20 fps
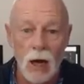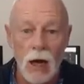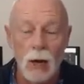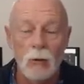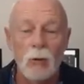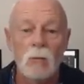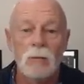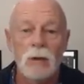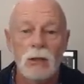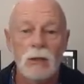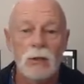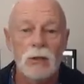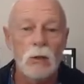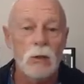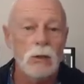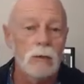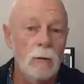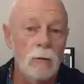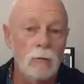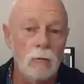I will be your
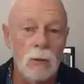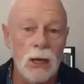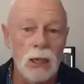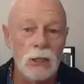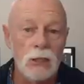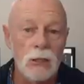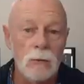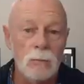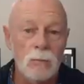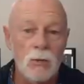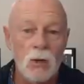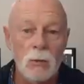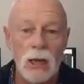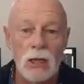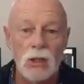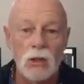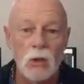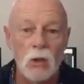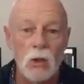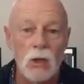source of information to
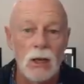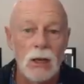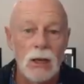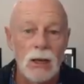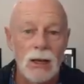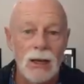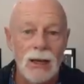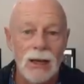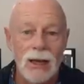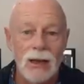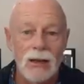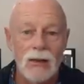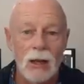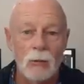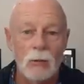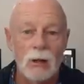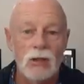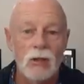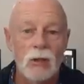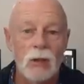make sure
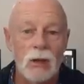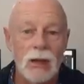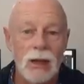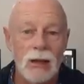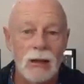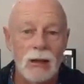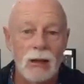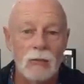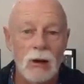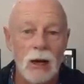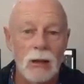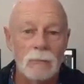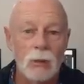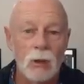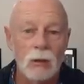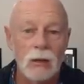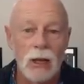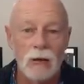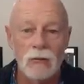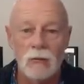that we do not get the rug
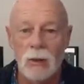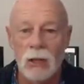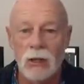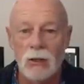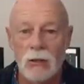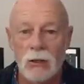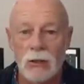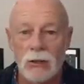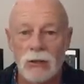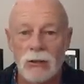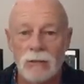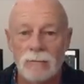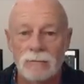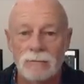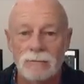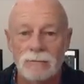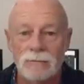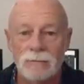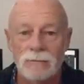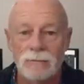pulled out from under us.
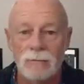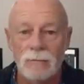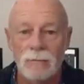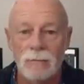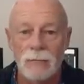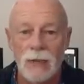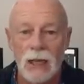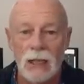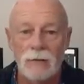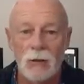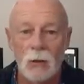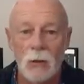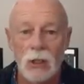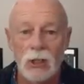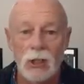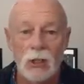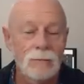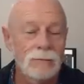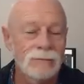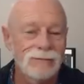Thanks for
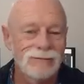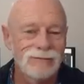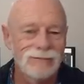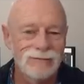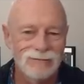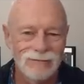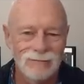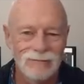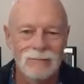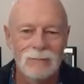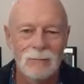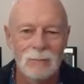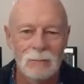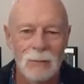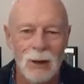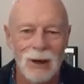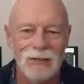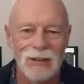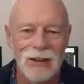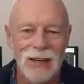watching.
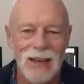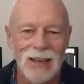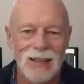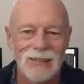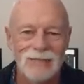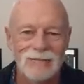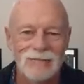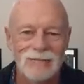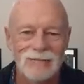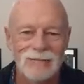Bye for now.